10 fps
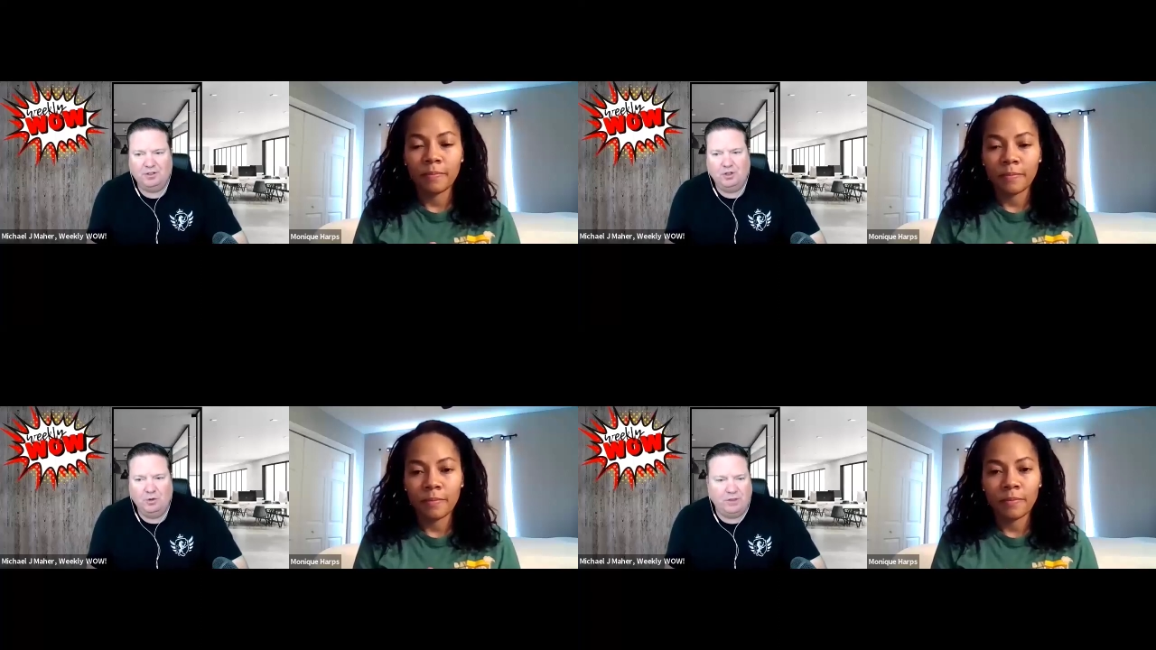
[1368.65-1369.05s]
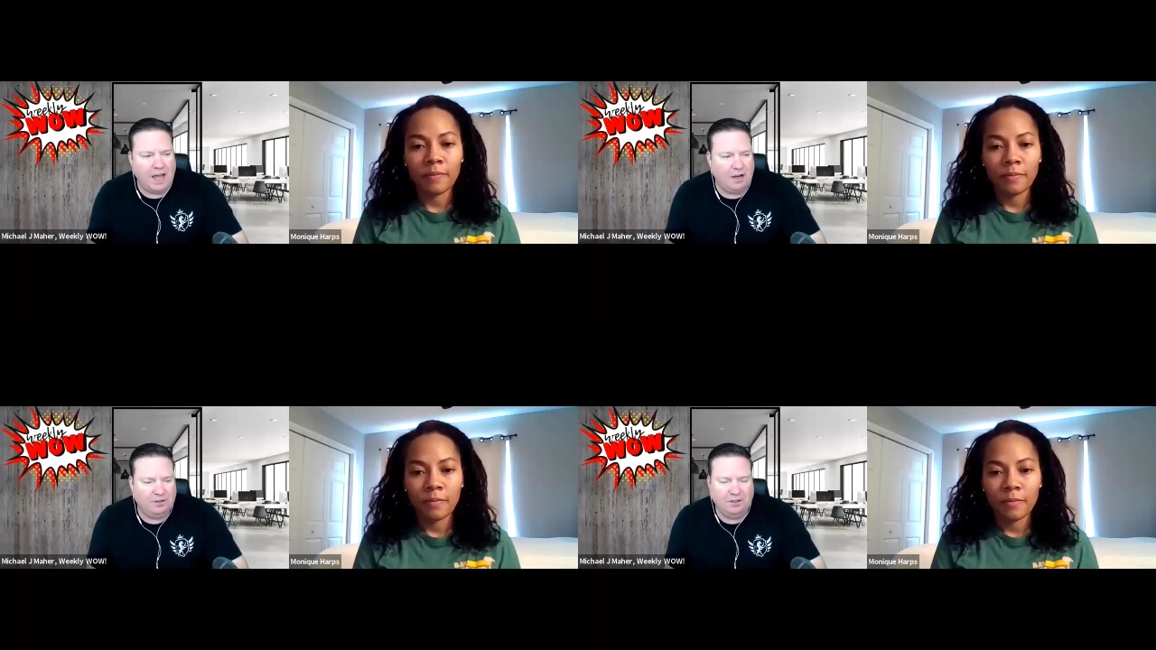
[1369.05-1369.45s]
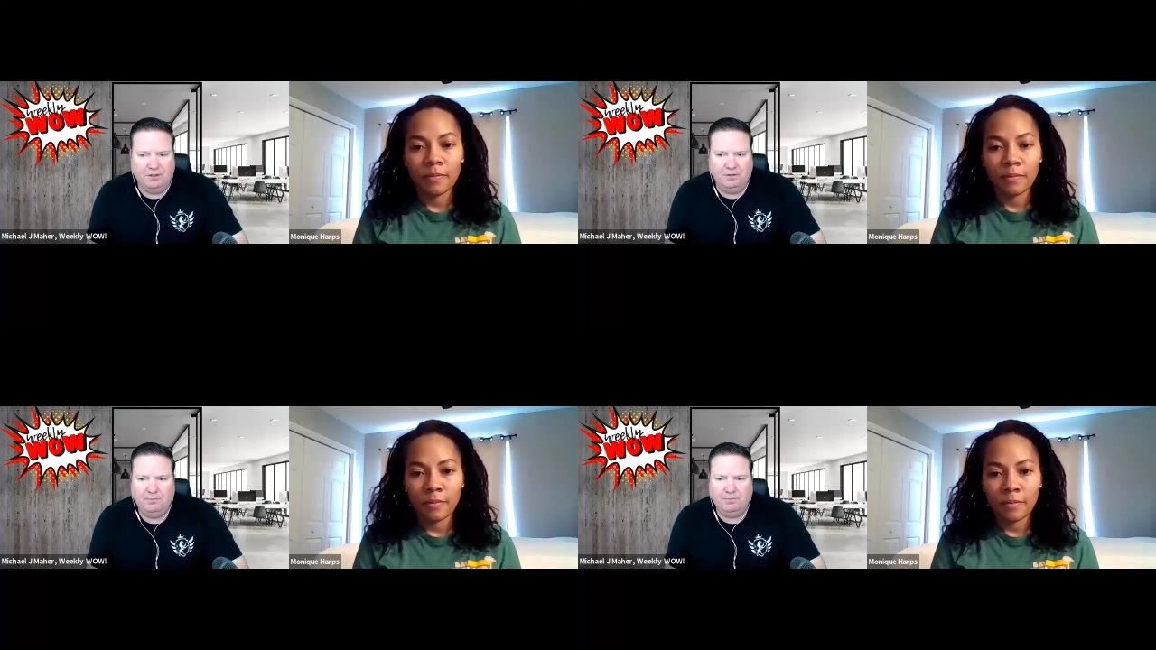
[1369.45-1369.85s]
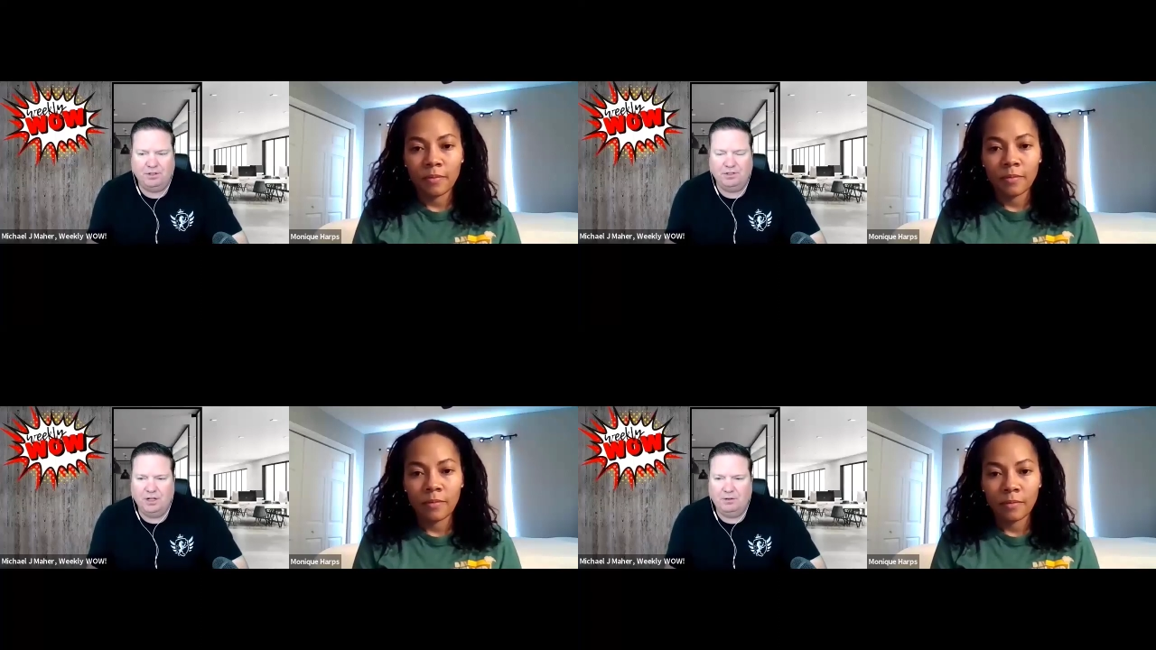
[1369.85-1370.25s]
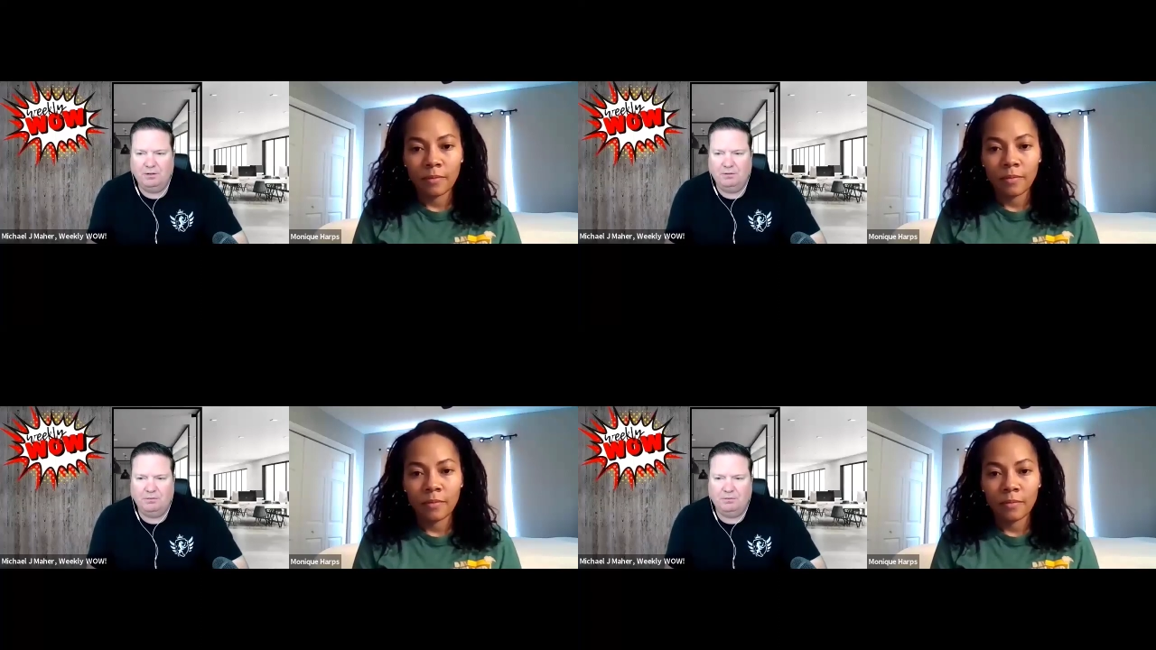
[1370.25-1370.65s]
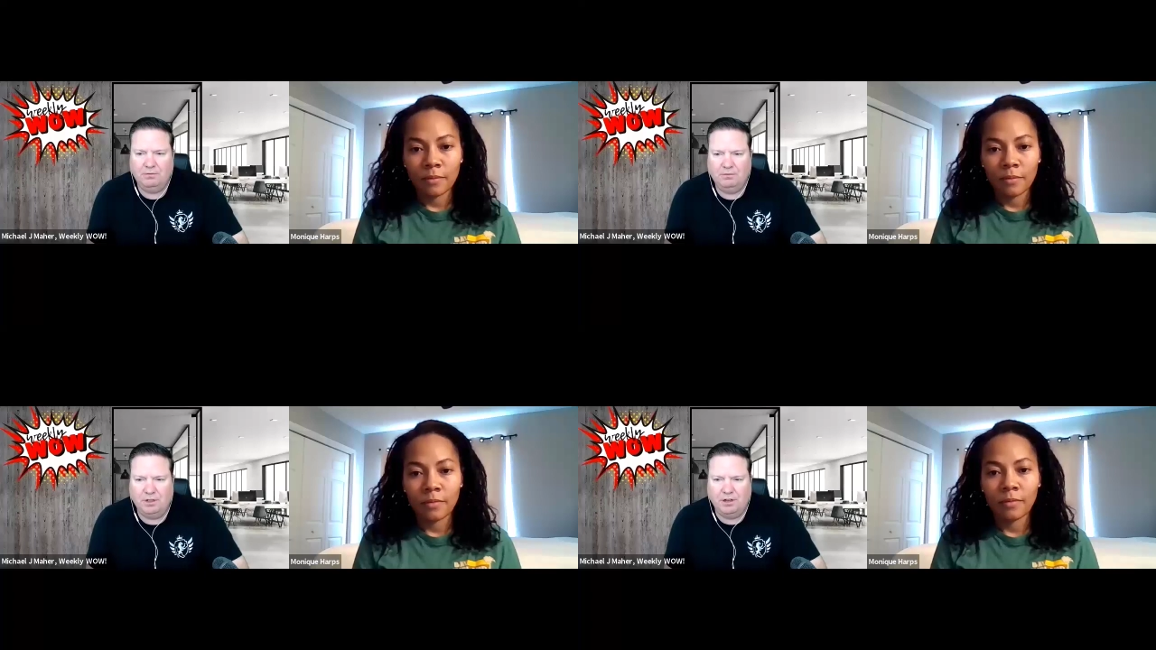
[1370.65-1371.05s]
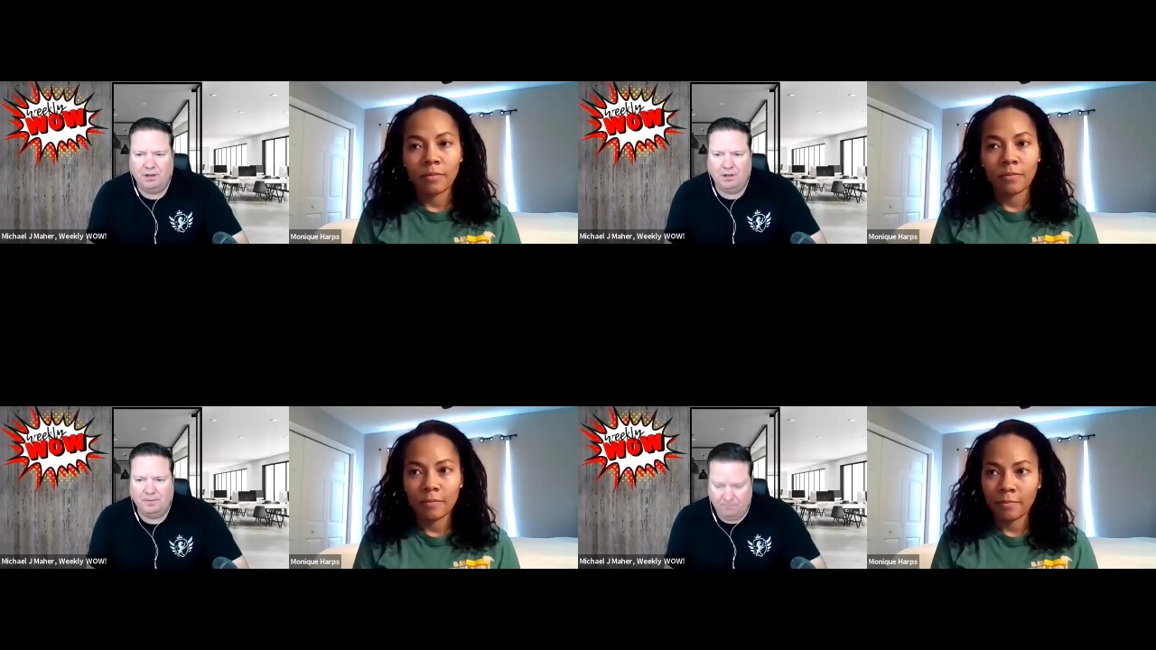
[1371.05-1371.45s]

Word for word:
Speaker 1: two thousand percent return.